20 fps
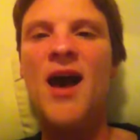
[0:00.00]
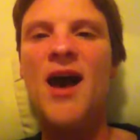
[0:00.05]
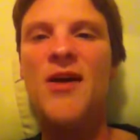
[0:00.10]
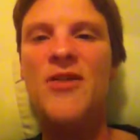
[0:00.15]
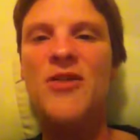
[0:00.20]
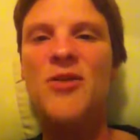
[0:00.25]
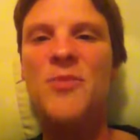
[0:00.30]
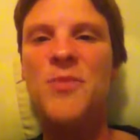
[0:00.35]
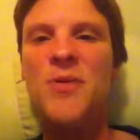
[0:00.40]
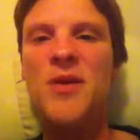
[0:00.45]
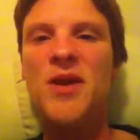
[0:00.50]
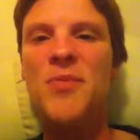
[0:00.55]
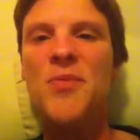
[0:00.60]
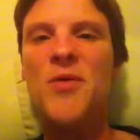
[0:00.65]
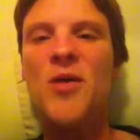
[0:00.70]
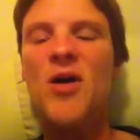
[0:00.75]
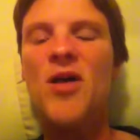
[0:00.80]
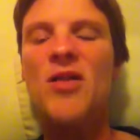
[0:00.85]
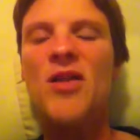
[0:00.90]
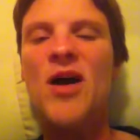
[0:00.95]
other
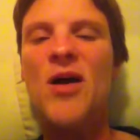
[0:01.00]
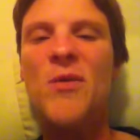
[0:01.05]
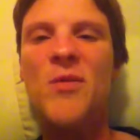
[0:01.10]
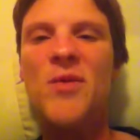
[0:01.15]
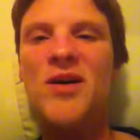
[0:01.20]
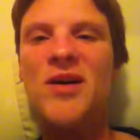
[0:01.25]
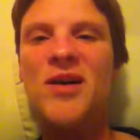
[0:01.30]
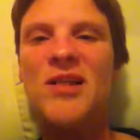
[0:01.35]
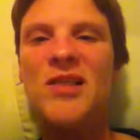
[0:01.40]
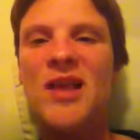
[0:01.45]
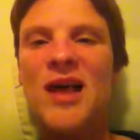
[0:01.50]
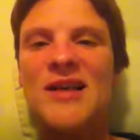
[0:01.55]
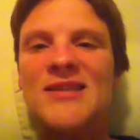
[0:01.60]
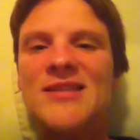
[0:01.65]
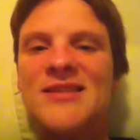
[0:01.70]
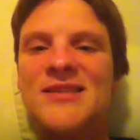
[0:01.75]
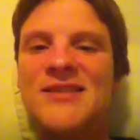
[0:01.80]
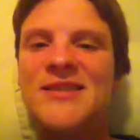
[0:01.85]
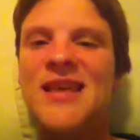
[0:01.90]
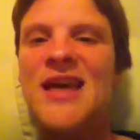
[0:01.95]
people will
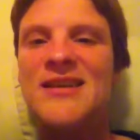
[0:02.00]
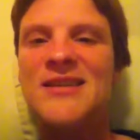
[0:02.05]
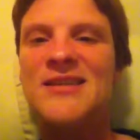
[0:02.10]
less